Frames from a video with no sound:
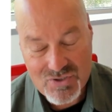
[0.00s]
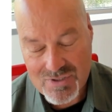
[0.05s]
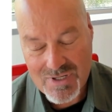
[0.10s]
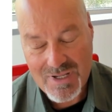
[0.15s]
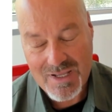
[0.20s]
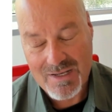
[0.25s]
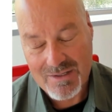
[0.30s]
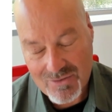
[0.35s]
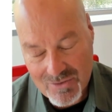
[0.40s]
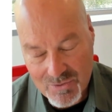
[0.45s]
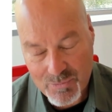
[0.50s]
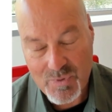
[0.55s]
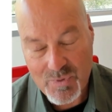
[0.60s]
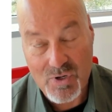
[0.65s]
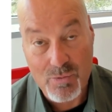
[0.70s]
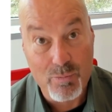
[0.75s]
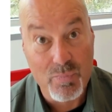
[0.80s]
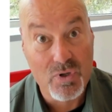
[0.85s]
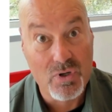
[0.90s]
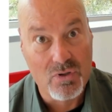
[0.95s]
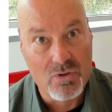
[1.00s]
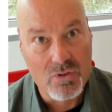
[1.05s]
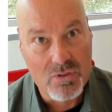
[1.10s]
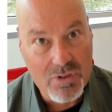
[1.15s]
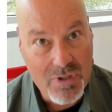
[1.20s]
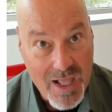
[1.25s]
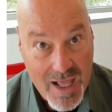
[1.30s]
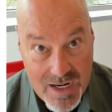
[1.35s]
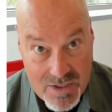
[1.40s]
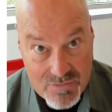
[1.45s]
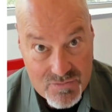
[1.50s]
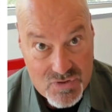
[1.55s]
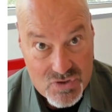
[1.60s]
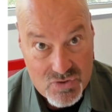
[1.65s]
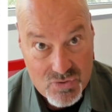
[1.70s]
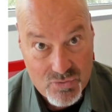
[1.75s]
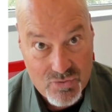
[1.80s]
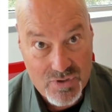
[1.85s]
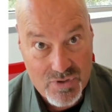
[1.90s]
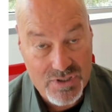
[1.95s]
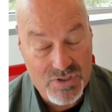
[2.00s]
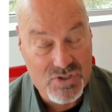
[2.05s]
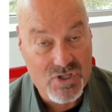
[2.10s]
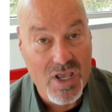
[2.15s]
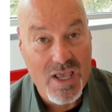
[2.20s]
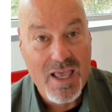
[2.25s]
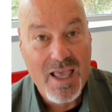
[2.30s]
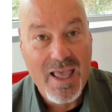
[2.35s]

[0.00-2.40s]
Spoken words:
not unlimited, but a lot of storage,